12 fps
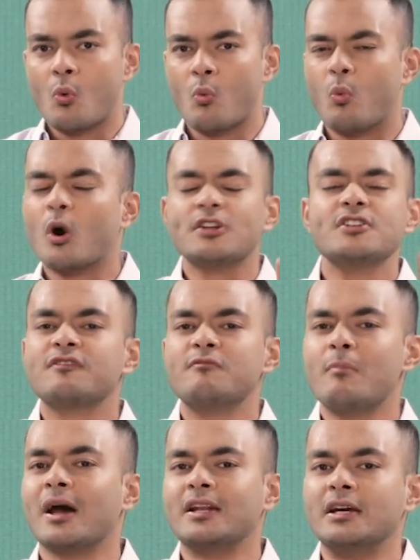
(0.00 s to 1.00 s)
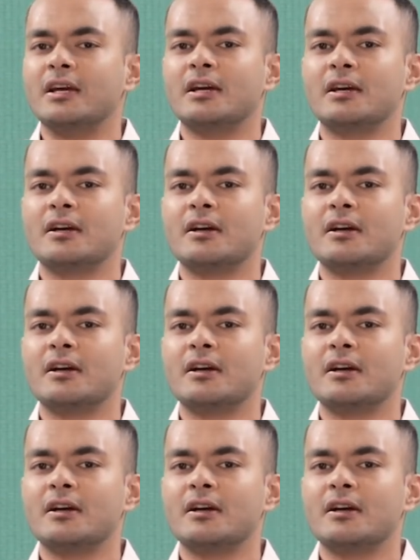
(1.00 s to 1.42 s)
What if money